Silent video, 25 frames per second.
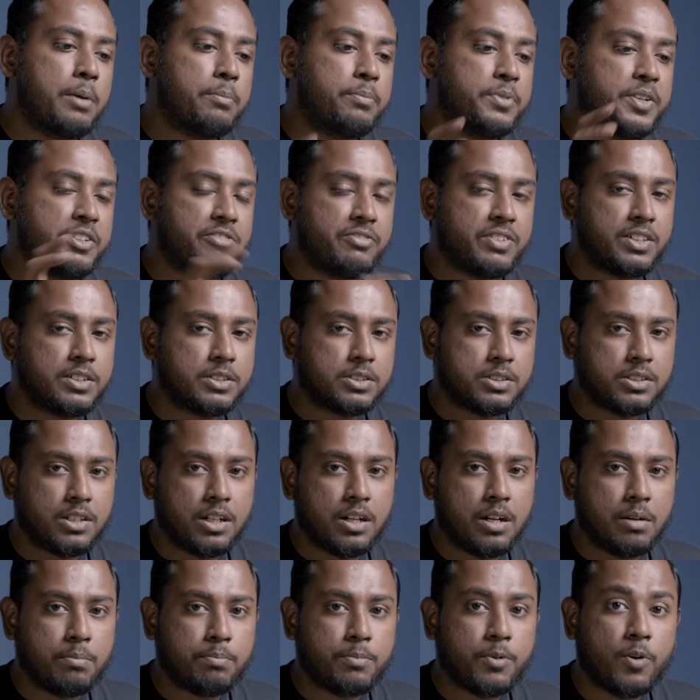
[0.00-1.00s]
previous
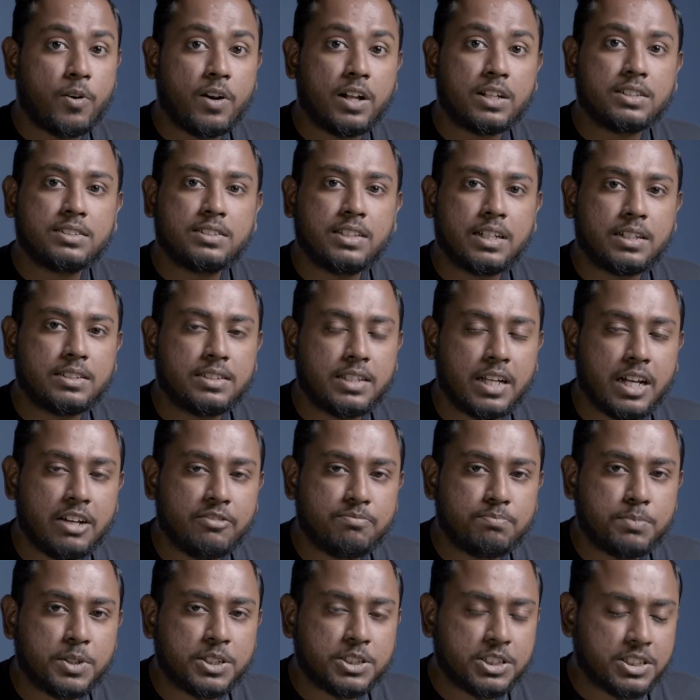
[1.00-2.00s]
products that they
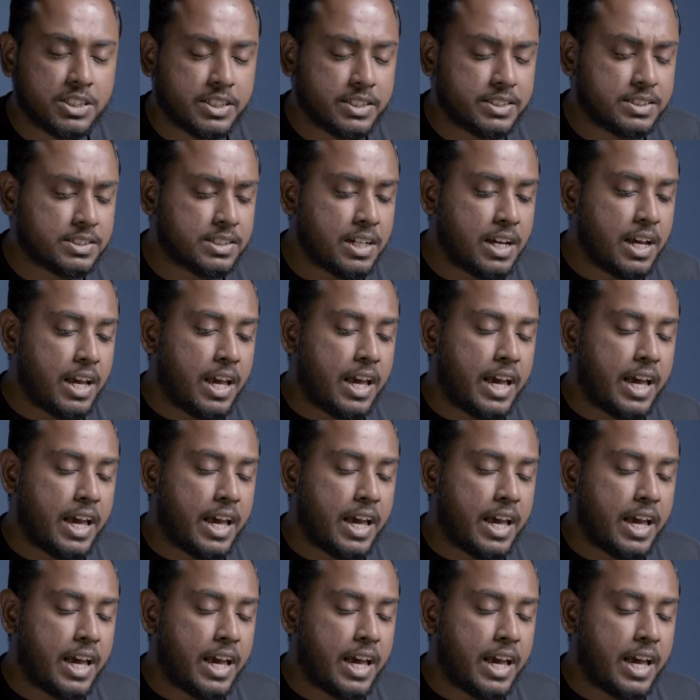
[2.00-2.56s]
have purchased,